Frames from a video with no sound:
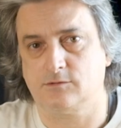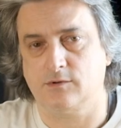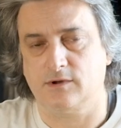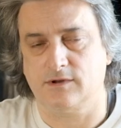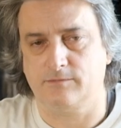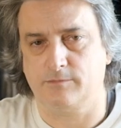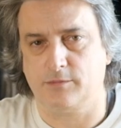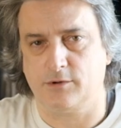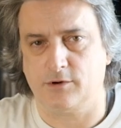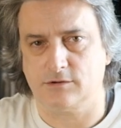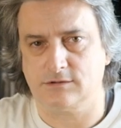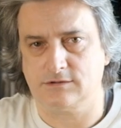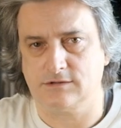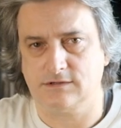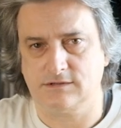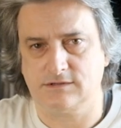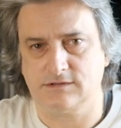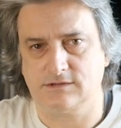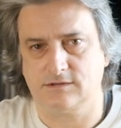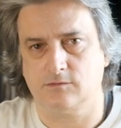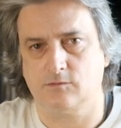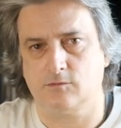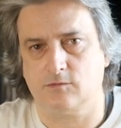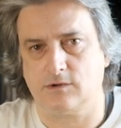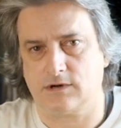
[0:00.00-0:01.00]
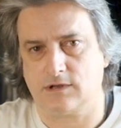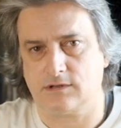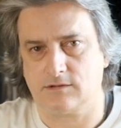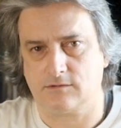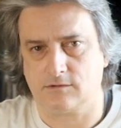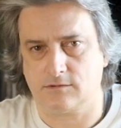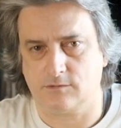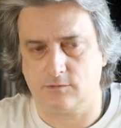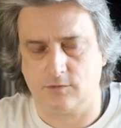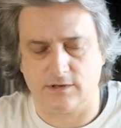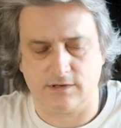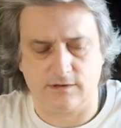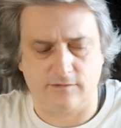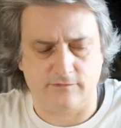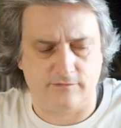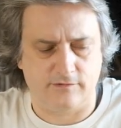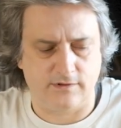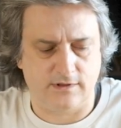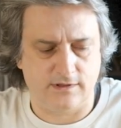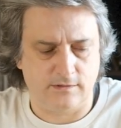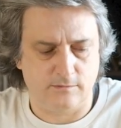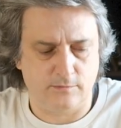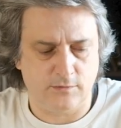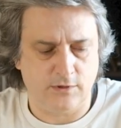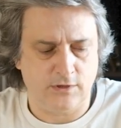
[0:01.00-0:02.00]
12 poses, 120
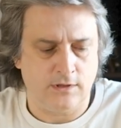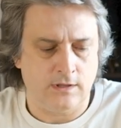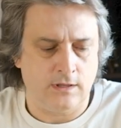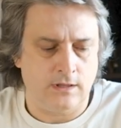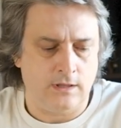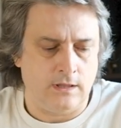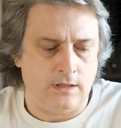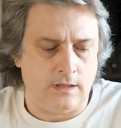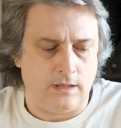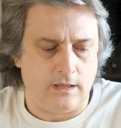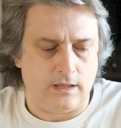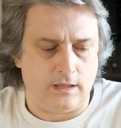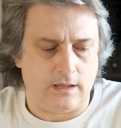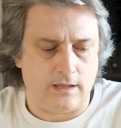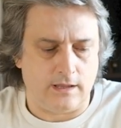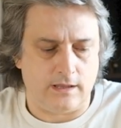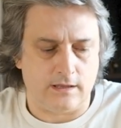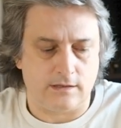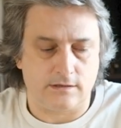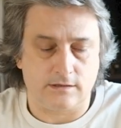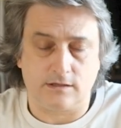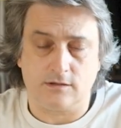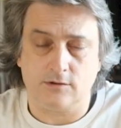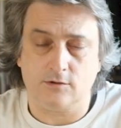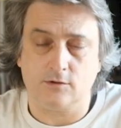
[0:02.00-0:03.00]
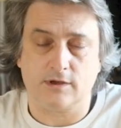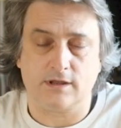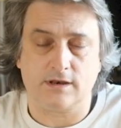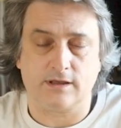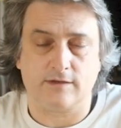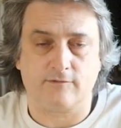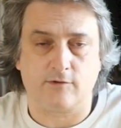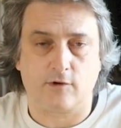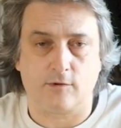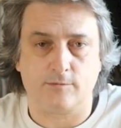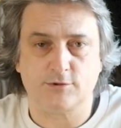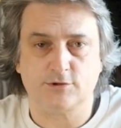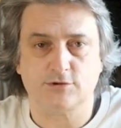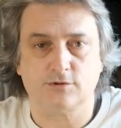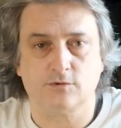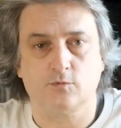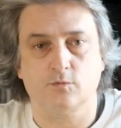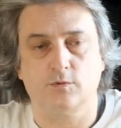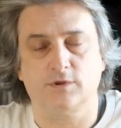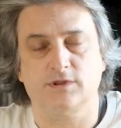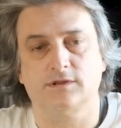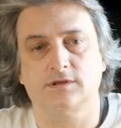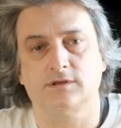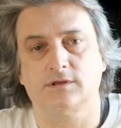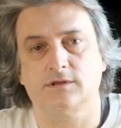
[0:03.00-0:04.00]
film, and you can have option
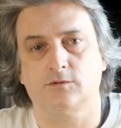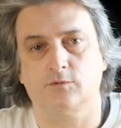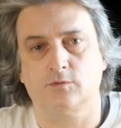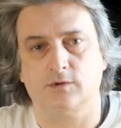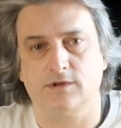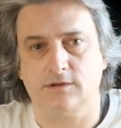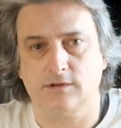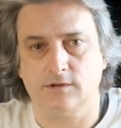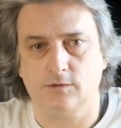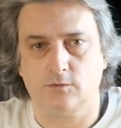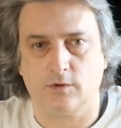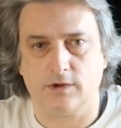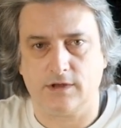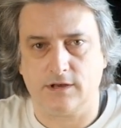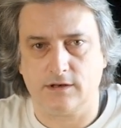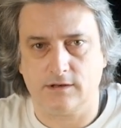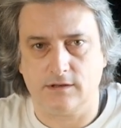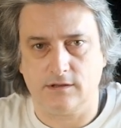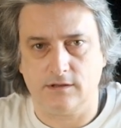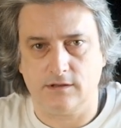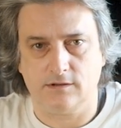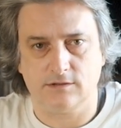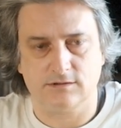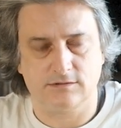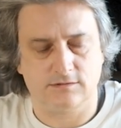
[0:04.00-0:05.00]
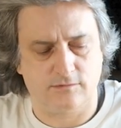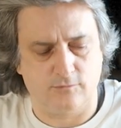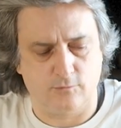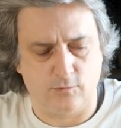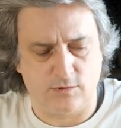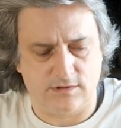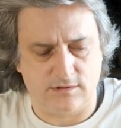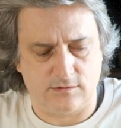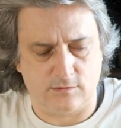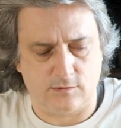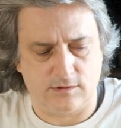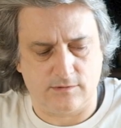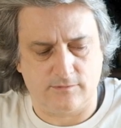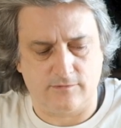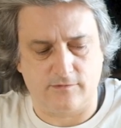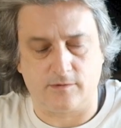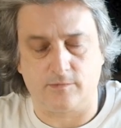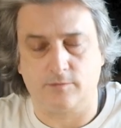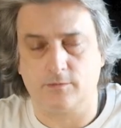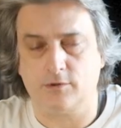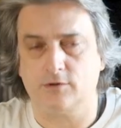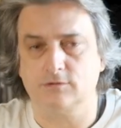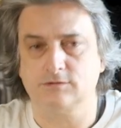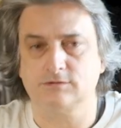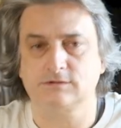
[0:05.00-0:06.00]
with the 2020, so with 24
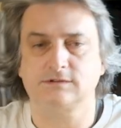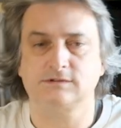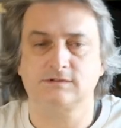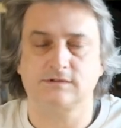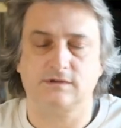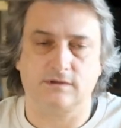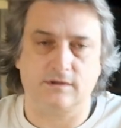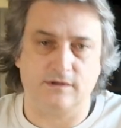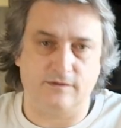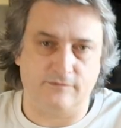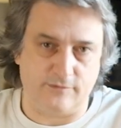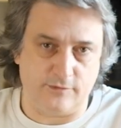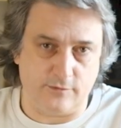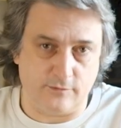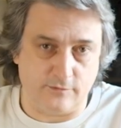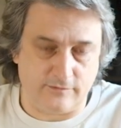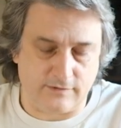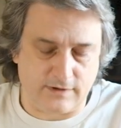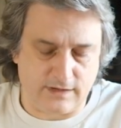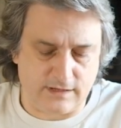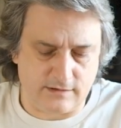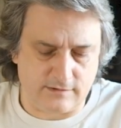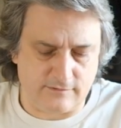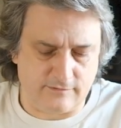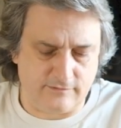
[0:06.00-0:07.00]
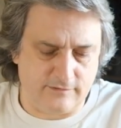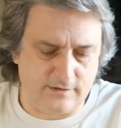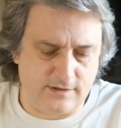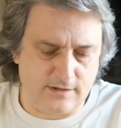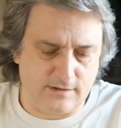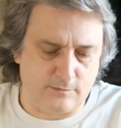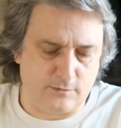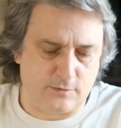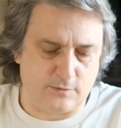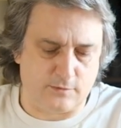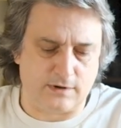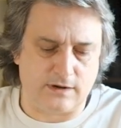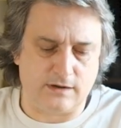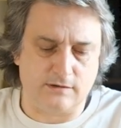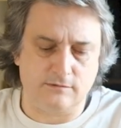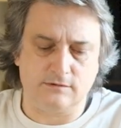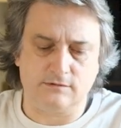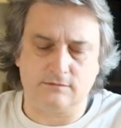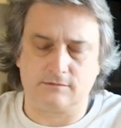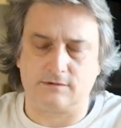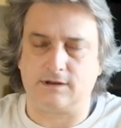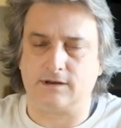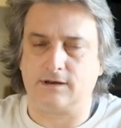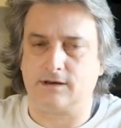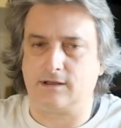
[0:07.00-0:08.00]
poses, if you find the film around.
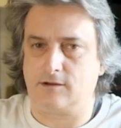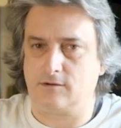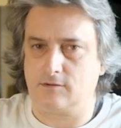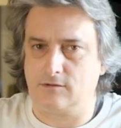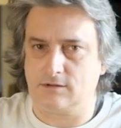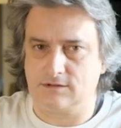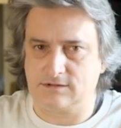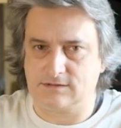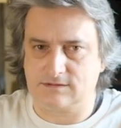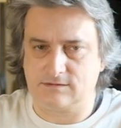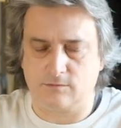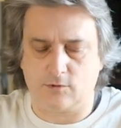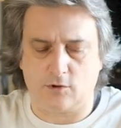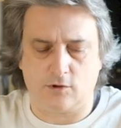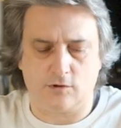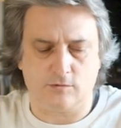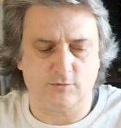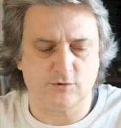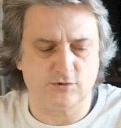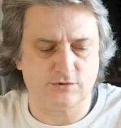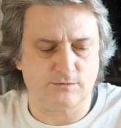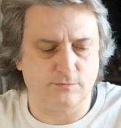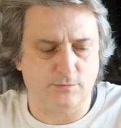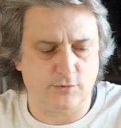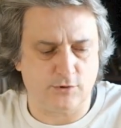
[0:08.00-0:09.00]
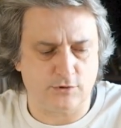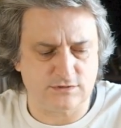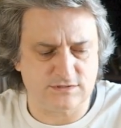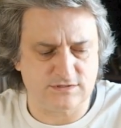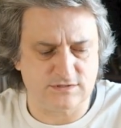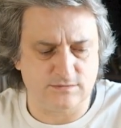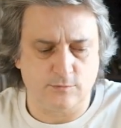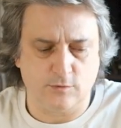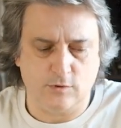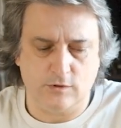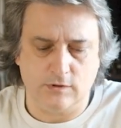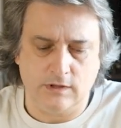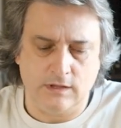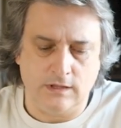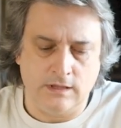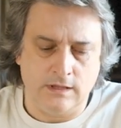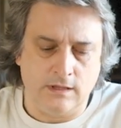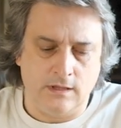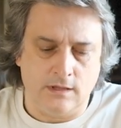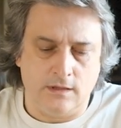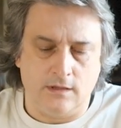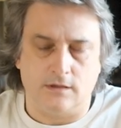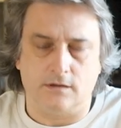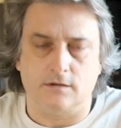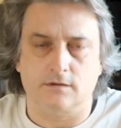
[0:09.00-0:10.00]
Right now it's almost impossible.
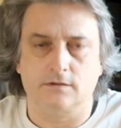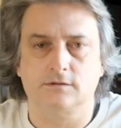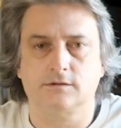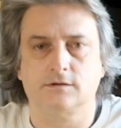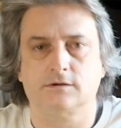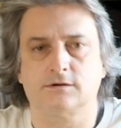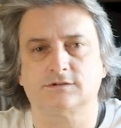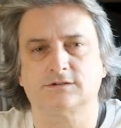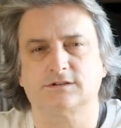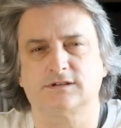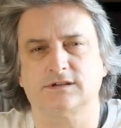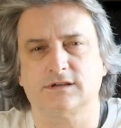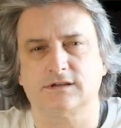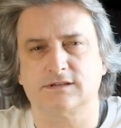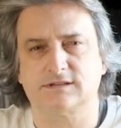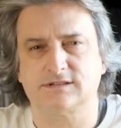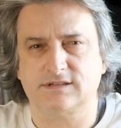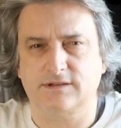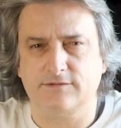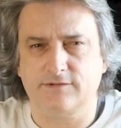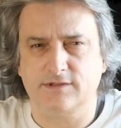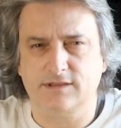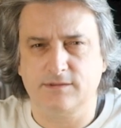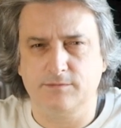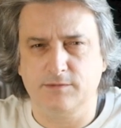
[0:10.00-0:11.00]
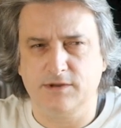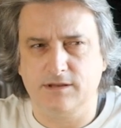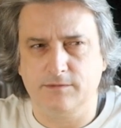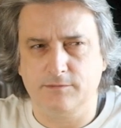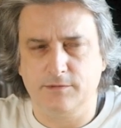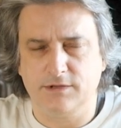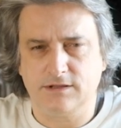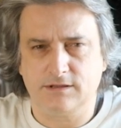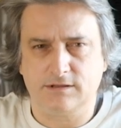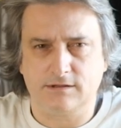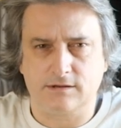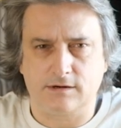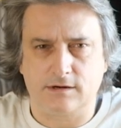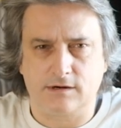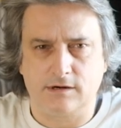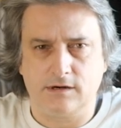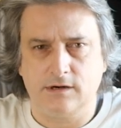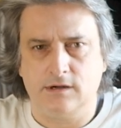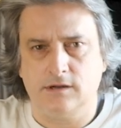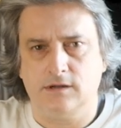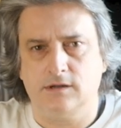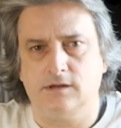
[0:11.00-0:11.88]
There's a 70mm